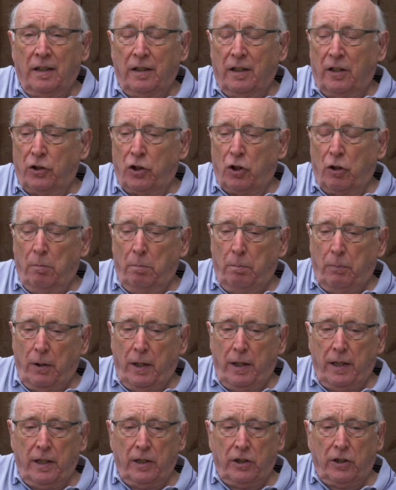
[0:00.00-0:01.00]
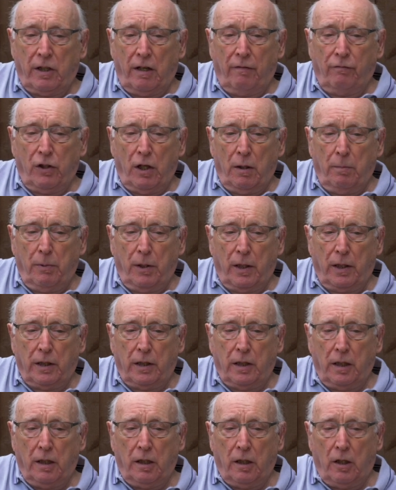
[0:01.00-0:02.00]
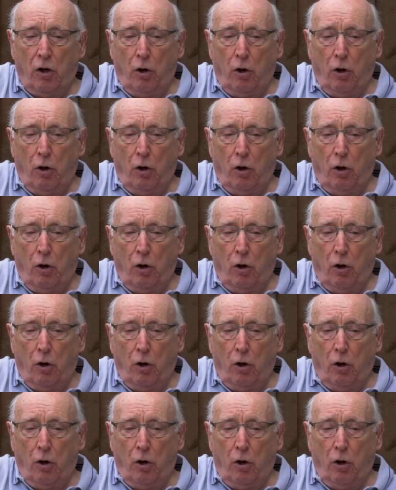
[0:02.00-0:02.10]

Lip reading: Now, some players have the ability to